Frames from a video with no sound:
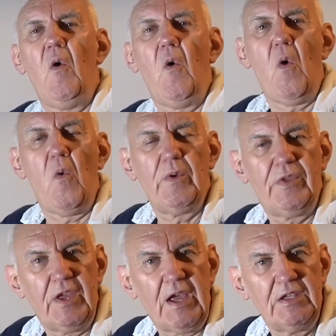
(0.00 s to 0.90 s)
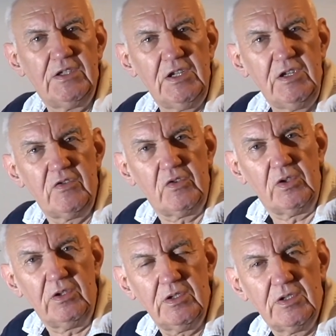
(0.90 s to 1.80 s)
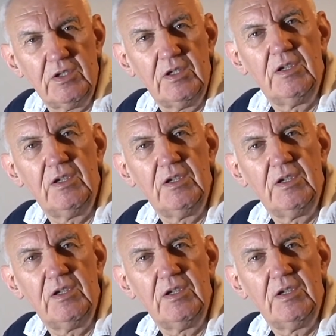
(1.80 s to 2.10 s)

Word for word: or with the antennas you got,